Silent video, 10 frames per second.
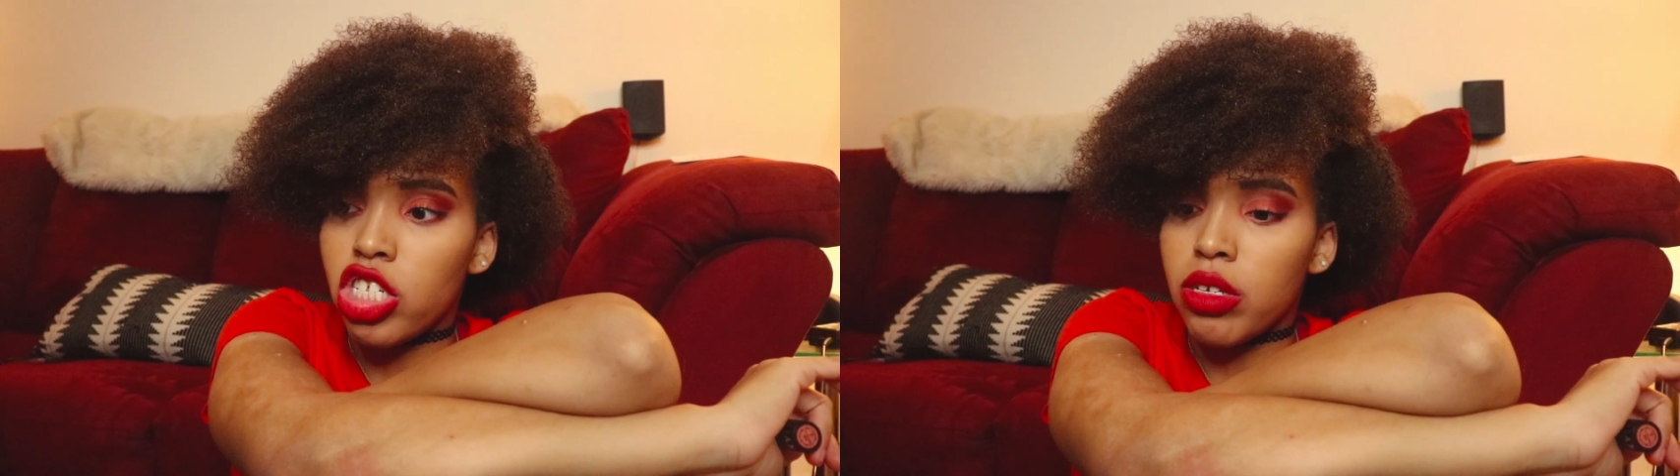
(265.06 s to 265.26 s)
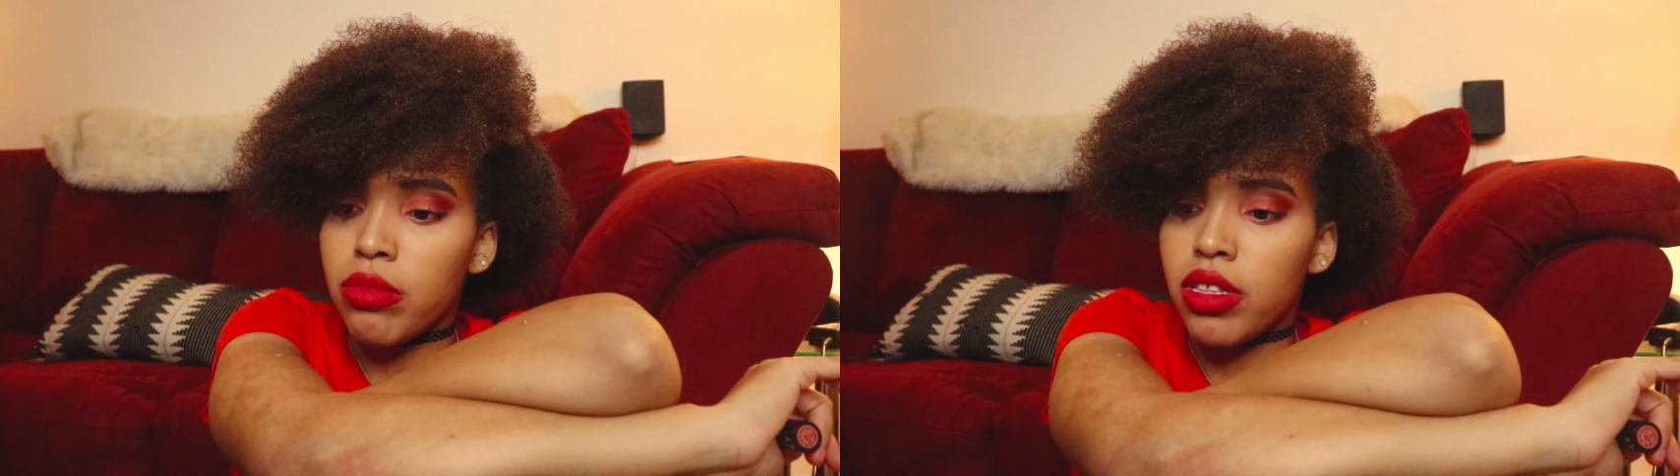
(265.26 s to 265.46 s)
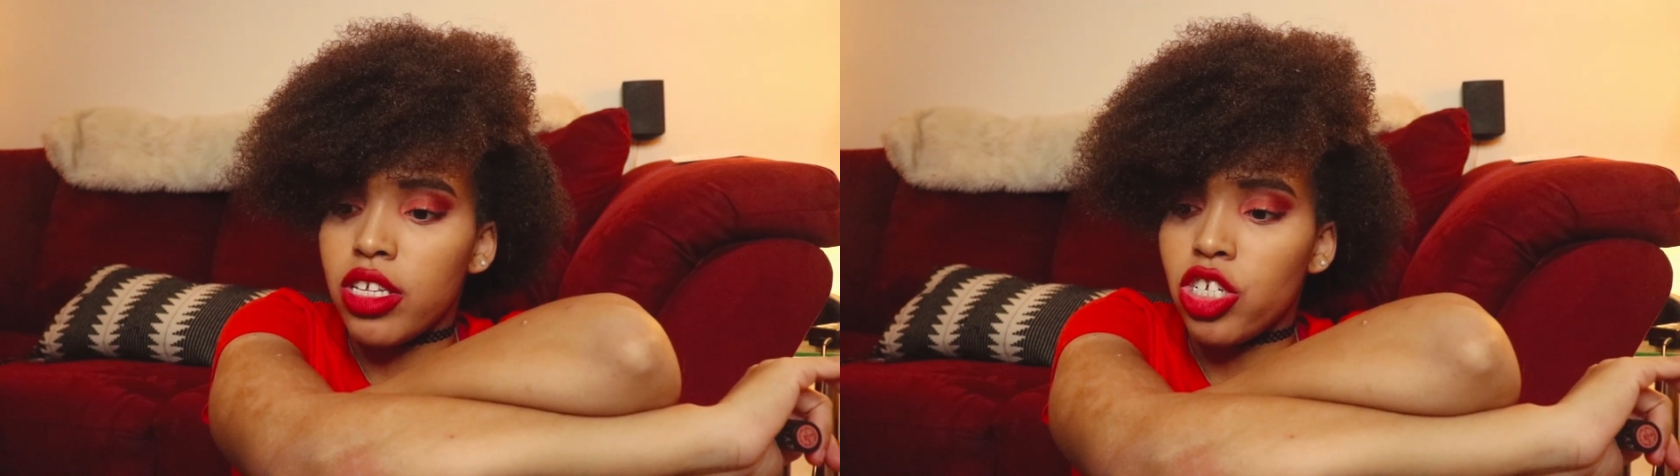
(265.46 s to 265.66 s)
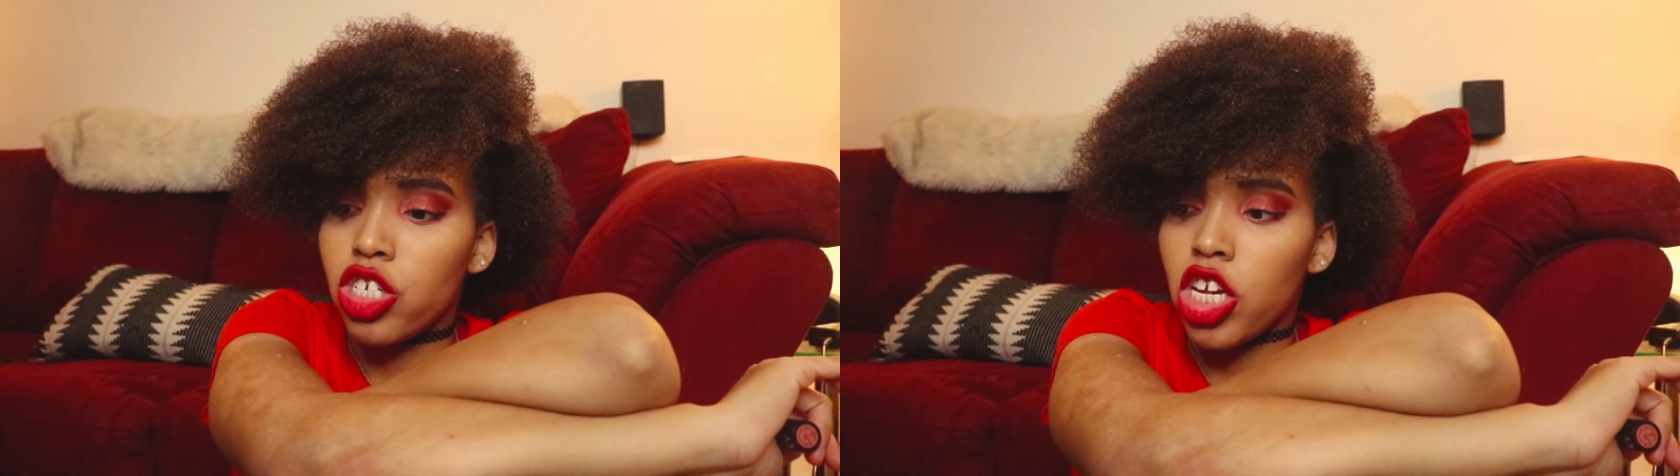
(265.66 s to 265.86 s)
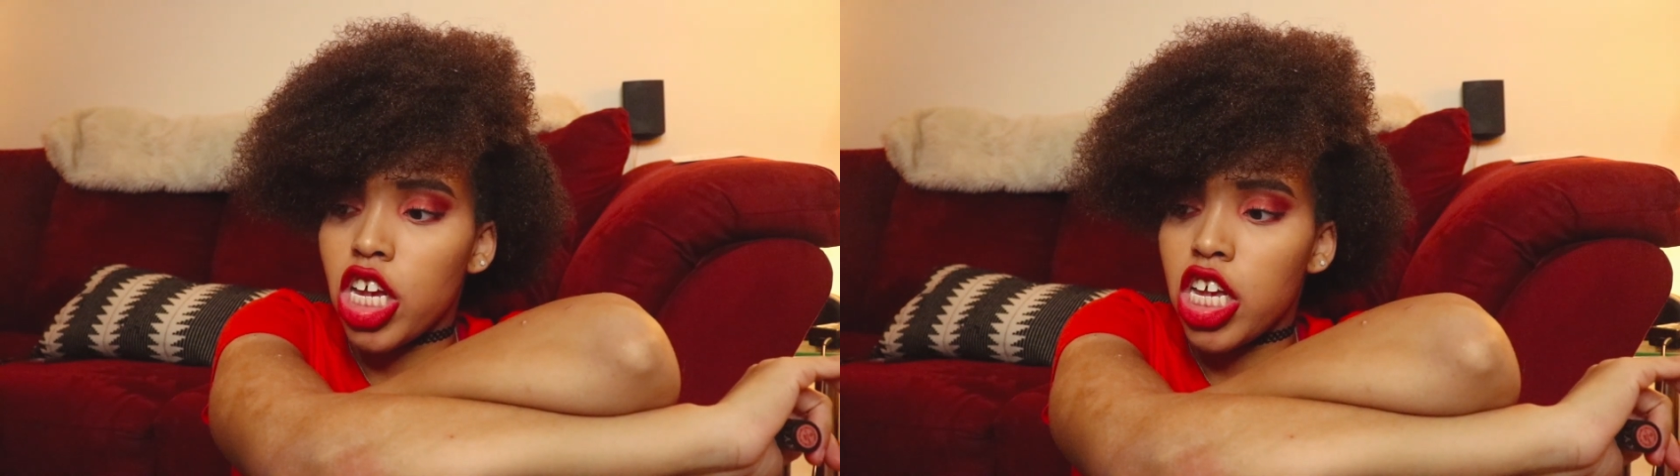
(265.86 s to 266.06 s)
some of the
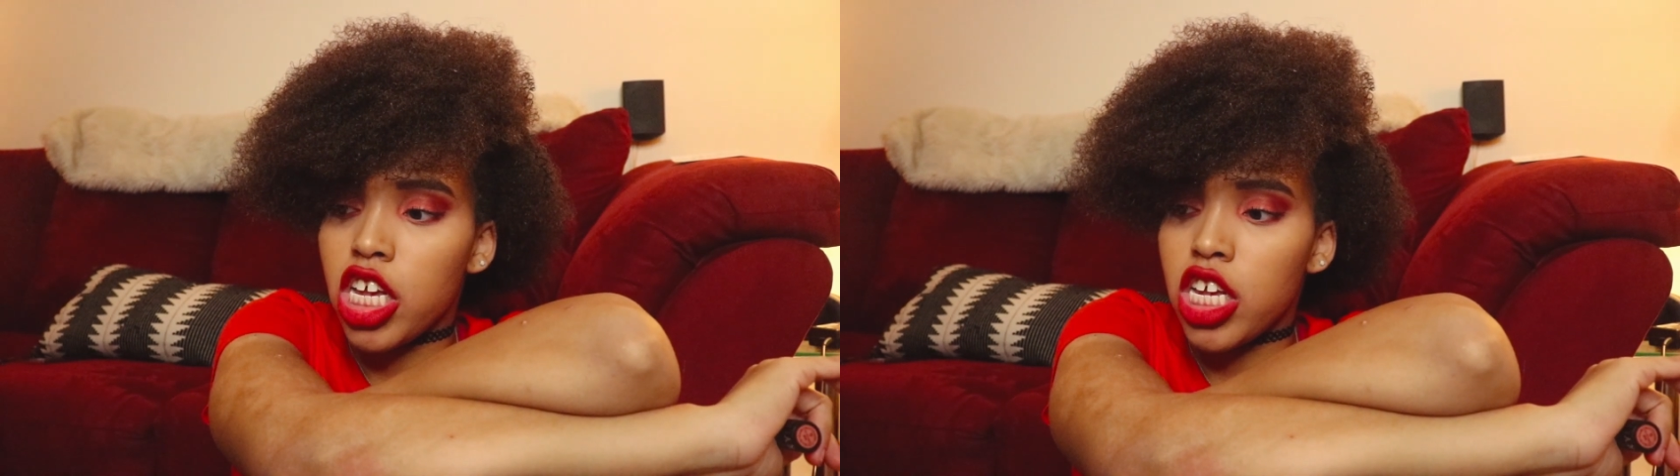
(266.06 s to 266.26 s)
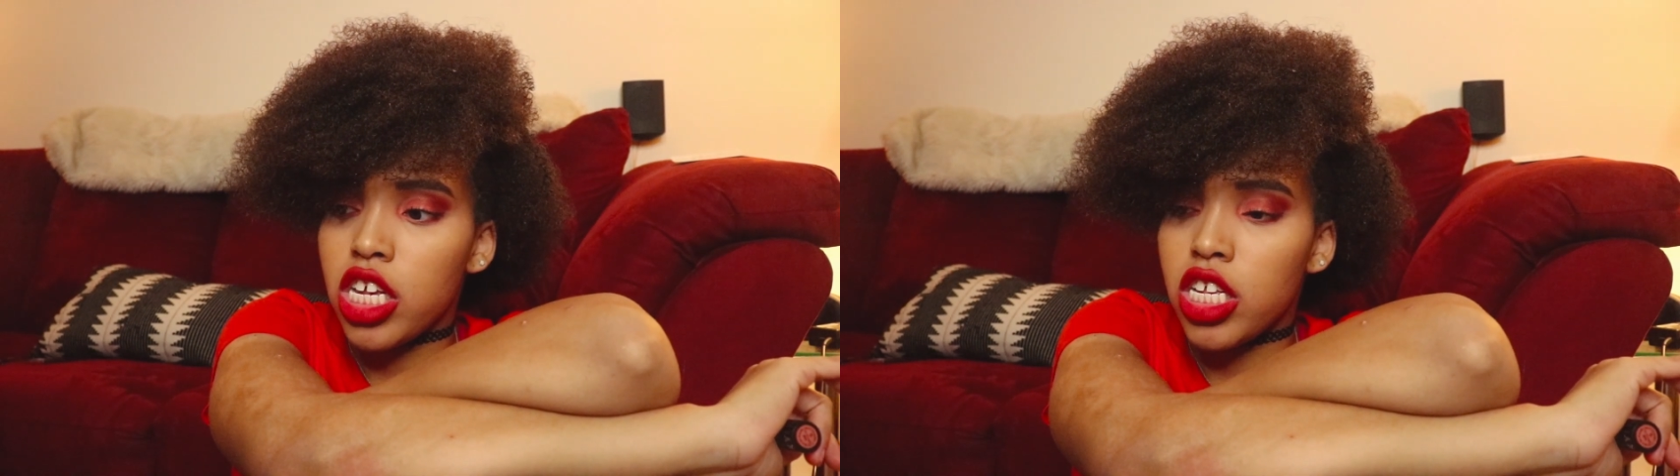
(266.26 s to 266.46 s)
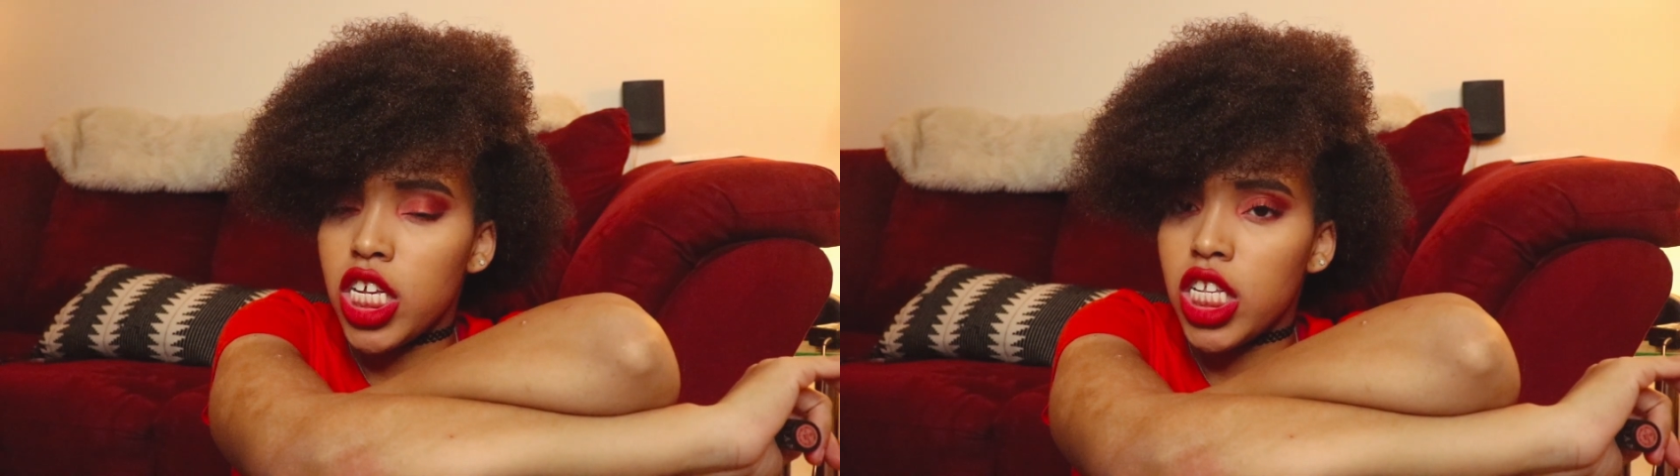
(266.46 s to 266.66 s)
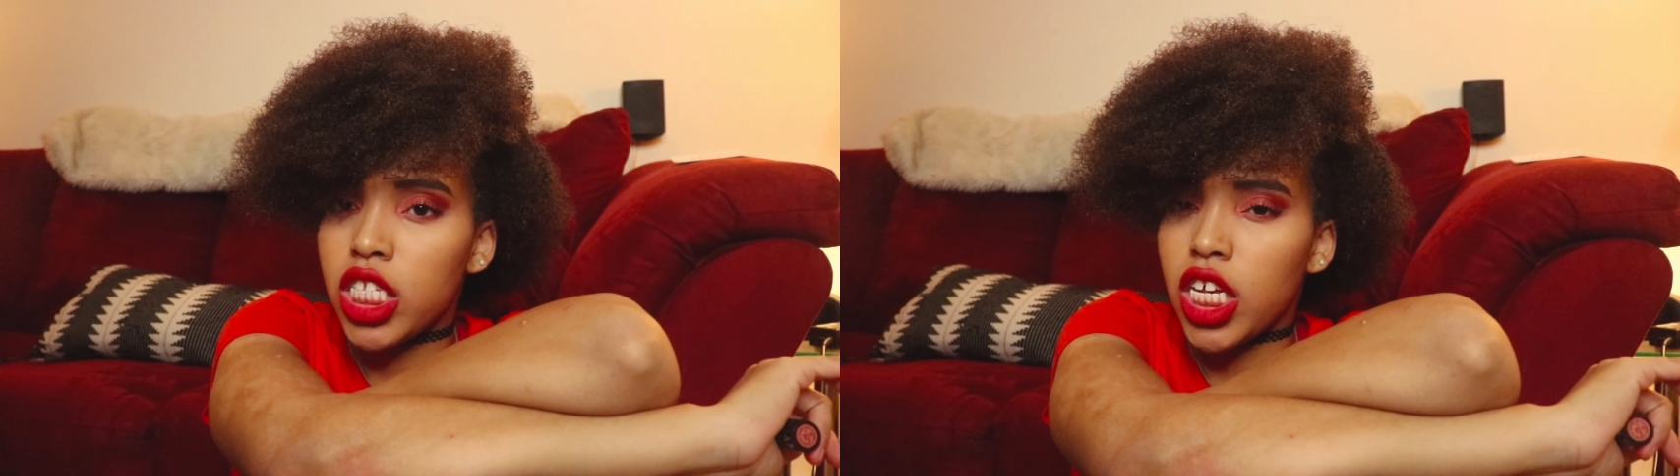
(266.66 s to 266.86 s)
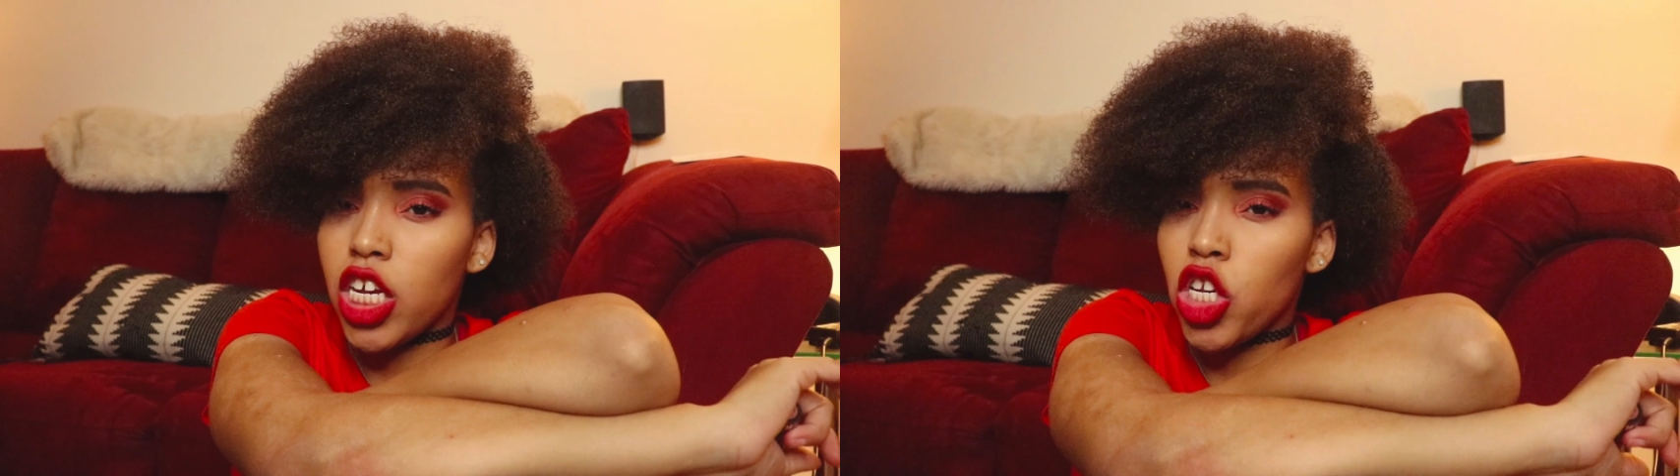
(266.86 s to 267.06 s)

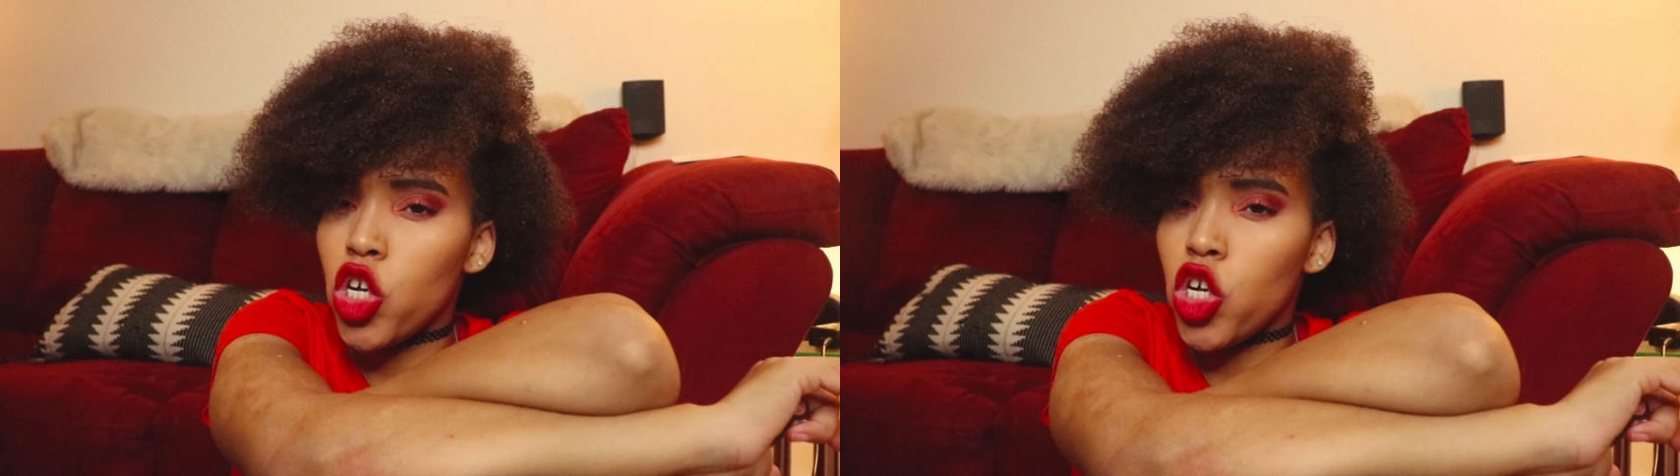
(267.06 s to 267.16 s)
shades like